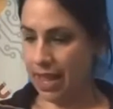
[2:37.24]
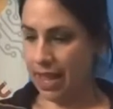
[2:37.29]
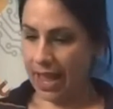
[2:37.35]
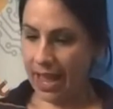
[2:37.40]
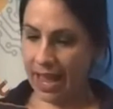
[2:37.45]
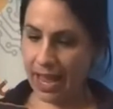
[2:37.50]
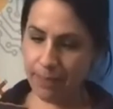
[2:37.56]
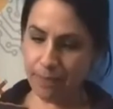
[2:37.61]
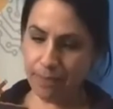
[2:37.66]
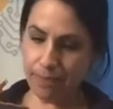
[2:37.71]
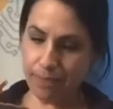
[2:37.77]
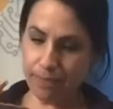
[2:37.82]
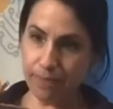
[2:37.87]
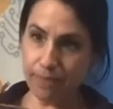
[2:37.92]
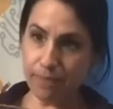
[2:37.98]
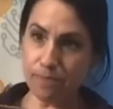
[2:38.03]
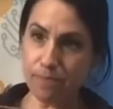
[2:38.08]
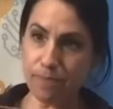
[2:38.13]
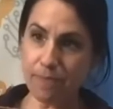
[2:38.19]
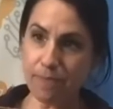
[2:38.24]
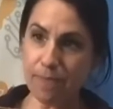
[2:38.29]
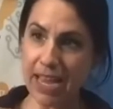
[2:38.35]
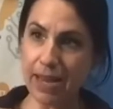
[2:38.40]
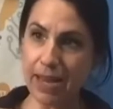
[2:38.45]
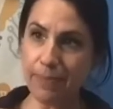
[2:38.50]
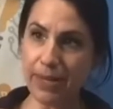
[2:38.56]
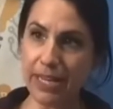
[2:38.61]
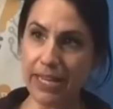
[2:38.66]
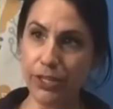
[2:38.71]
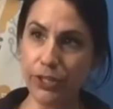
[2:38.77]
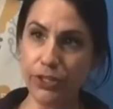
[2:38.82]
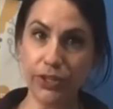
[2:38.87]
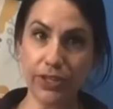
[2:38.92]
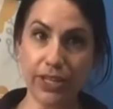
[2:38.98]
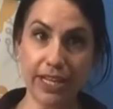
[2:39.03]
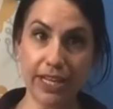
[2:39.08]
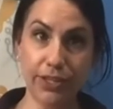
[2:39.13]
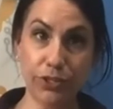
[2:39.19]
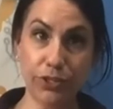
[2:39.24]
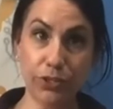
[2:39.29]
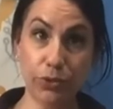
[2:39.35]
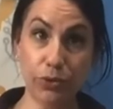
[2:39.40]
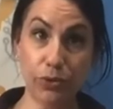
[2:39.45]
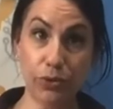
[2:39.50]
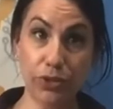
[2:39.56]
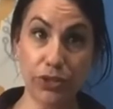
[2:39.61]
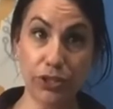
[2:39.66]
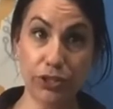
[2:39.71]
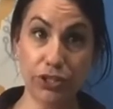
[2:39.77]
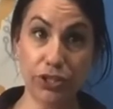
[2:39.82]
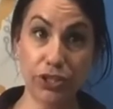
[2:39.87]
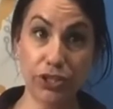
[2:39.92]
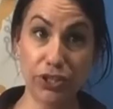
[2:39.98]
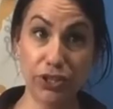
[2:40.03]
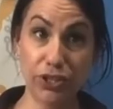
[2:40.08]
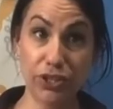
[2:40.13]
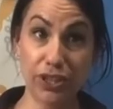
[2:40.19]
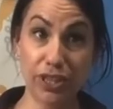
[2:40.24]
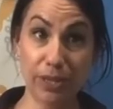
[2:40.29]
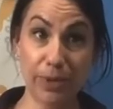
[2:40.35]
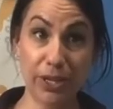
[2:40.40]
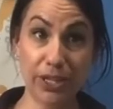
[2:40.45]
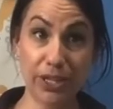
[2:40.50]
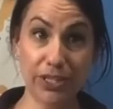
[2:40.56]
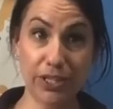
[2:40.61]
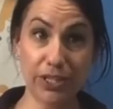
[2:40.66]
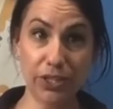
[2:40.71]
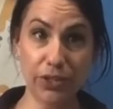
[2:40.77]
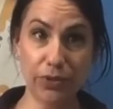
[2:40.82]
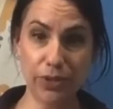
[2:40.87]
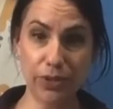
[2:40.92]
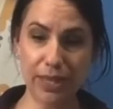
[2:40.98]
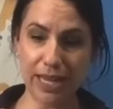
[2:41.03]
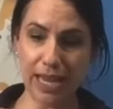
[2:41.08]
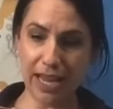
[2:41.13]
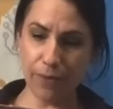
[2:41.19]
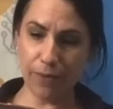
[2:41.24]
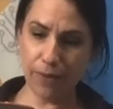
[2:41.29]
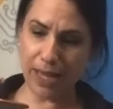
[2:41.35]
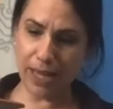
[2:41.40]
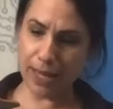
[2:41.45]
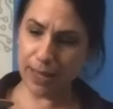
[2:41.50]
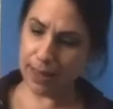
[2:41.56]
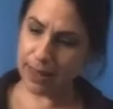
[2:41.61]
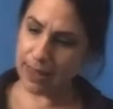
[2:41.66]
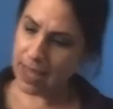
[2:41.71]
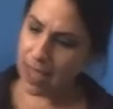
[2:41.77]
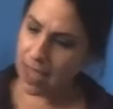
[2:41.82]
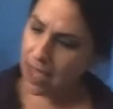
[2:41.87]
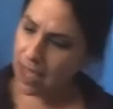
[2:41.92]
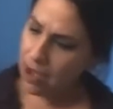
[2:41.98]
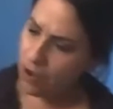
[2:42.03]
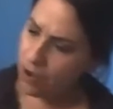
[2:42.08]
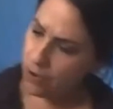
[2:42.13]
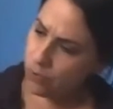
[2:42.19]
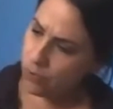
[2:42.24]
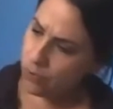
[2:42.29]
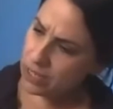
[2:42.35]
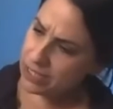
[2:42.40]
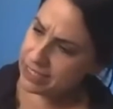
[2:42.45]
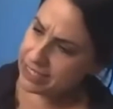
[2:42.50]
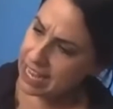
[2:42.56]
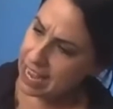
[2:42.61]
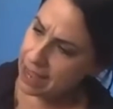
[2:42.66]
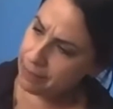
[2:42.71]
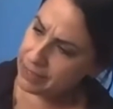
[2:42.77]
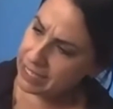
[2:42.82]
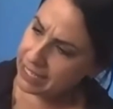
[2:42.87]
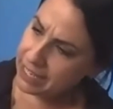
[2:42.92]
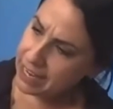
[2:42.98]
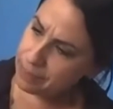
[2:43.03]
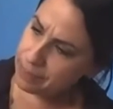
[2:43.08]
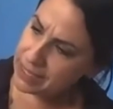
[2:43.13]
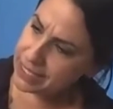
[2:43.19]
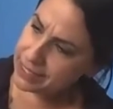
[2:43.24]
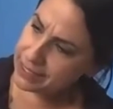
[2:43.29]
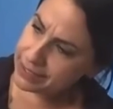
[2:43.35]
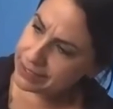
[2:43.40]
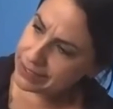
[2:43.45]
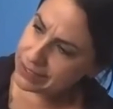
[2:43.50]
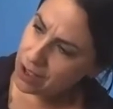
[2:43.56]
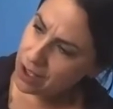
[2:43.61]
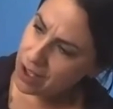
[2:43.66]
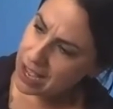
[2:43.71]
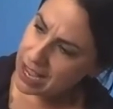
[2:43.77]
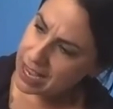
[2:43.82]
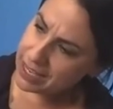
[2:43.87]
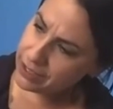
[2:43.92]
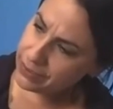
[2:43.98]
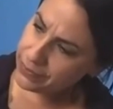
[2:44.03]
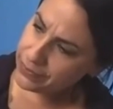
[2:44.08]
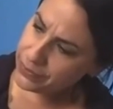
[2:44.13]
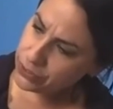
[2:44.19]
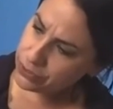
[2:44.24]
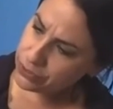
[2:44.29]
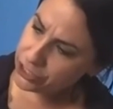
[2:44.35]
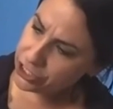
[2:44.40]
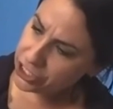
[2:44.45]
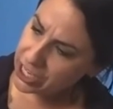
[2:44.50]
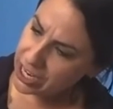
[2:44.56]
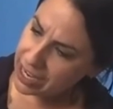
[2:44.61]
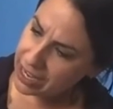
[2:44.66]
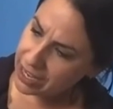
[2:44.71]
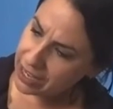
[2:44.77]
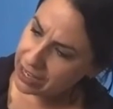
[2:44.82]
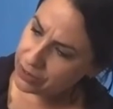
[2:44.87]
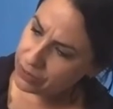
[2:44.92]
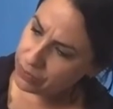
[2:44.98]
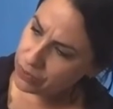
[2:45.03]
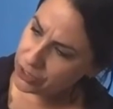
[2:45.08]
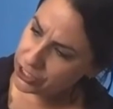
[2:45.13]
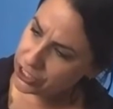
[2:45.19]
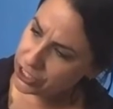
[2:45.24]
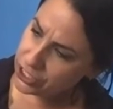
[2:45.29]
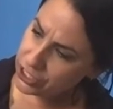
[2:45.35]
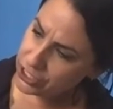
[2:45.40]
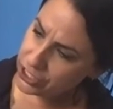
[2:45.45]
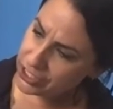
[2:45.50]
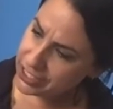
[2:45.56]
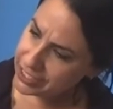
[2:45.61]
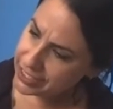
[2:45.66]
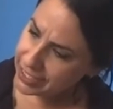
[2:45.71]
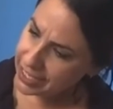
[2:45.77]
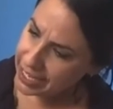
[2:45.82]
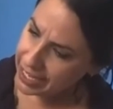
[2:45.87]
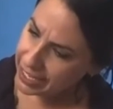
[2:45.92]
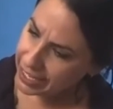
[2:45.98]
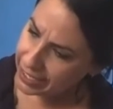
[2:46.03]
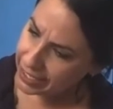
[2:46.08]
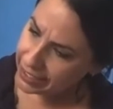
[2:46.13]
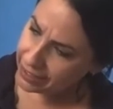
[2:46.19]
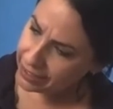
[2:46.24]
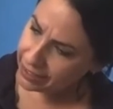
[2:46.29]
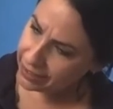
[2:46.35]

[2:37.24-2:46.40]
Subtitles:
And maybe you can talk to the person you're there with. What's happening up the side of your jar? What do you see?